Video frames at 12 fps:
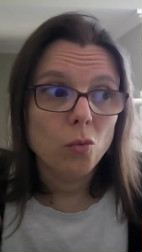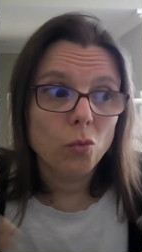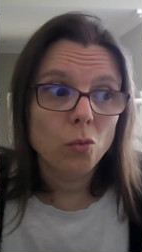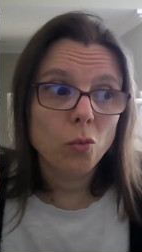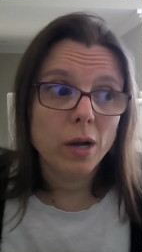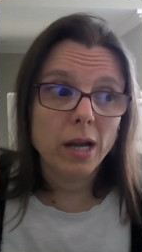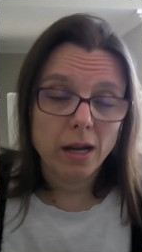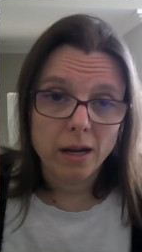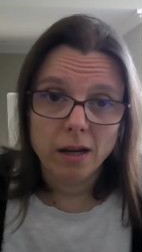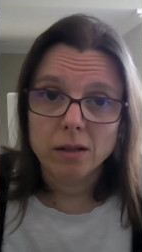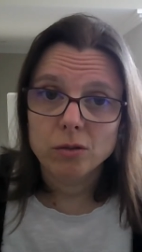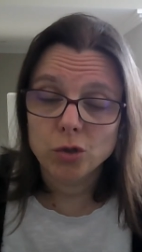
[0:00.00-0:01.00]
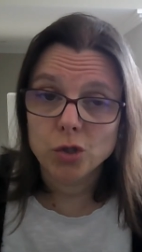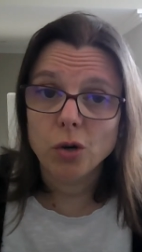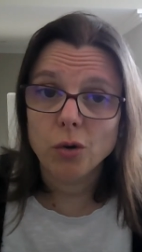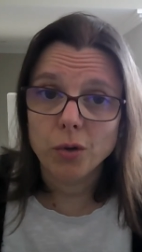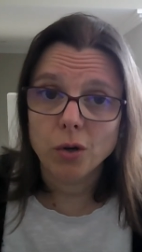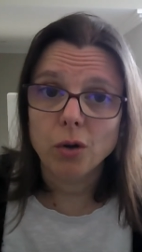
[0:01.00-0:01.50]
where to
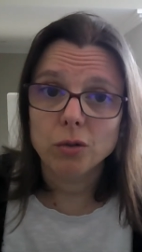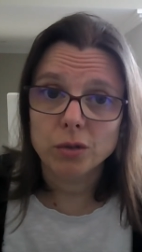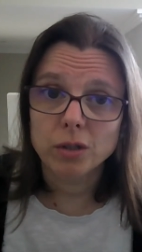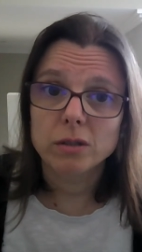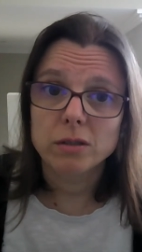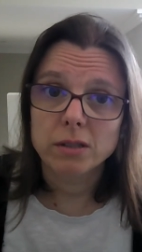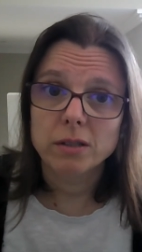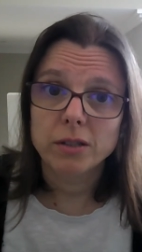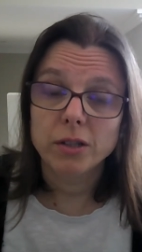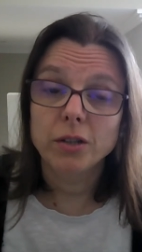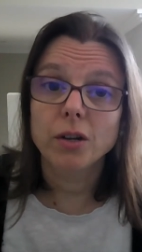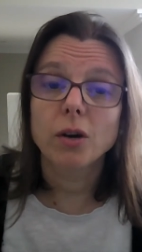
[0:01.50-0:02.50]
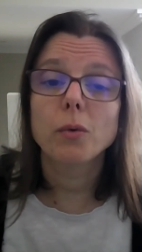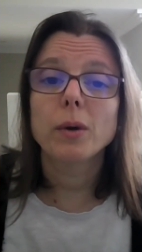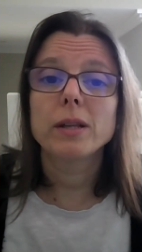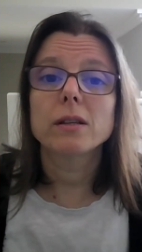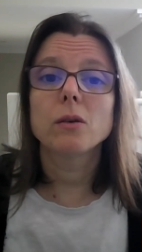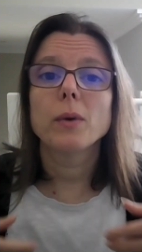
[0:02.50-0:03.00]
show your content, you
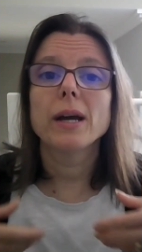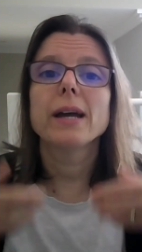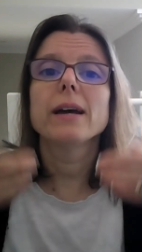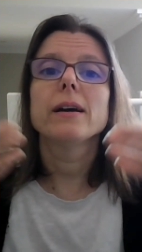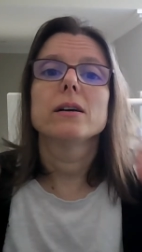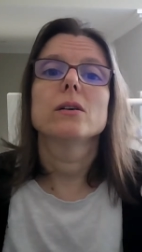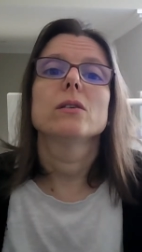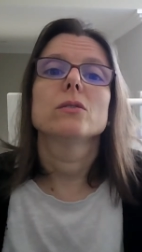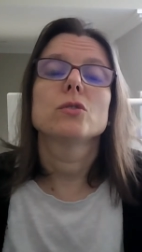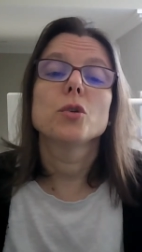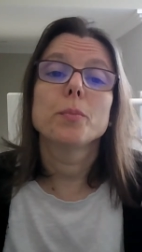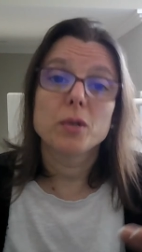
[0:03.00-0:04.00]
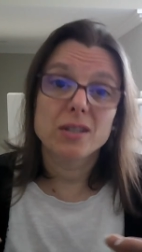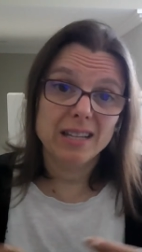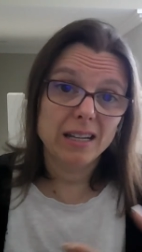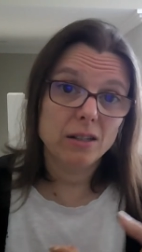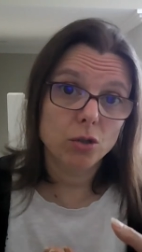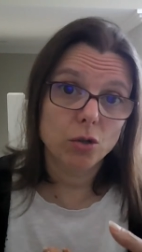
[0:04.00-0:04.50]
know, where to
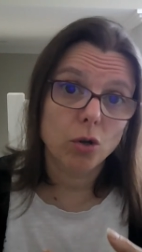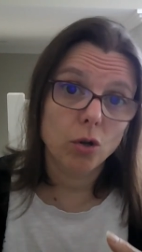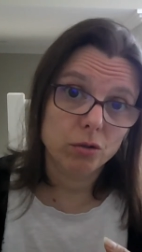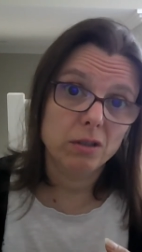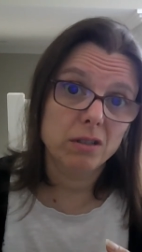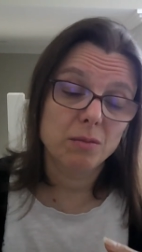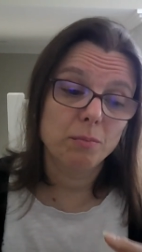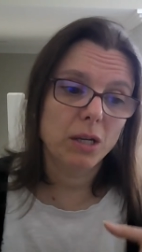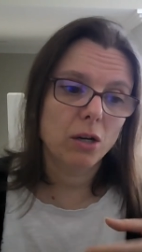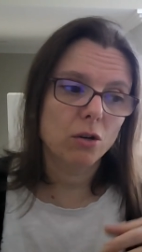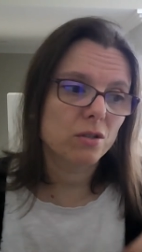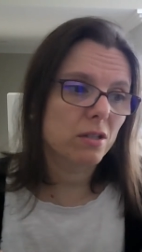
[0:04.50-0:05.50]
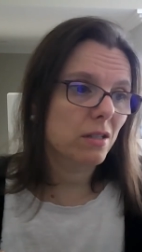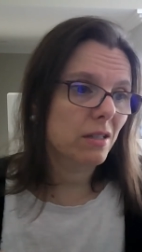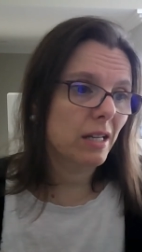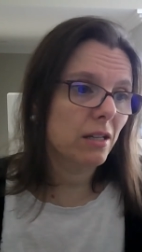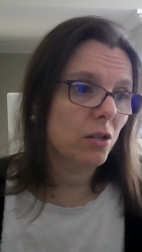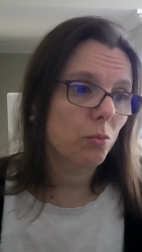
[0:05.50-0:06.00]
present your content, because
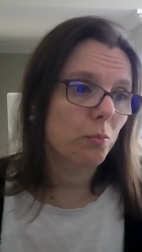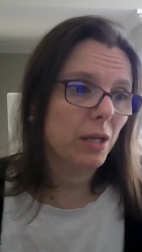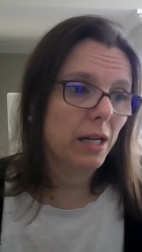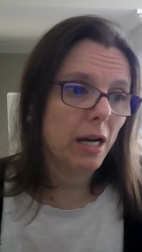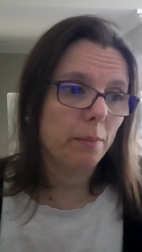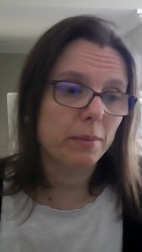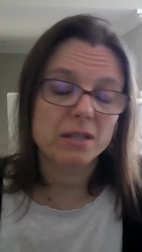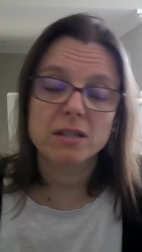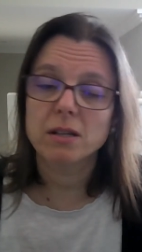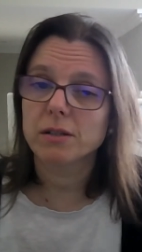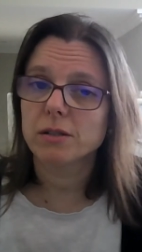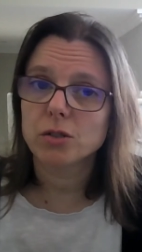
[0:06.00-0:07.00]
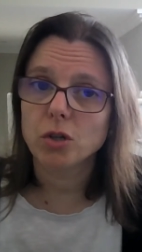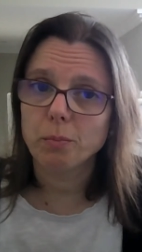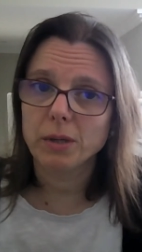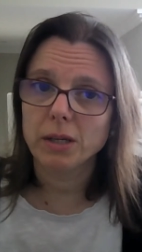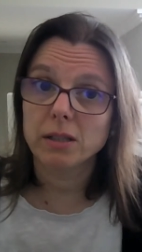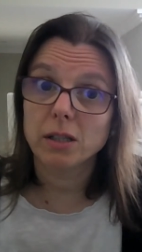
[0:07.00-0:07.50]
they don't pick up a certain topic.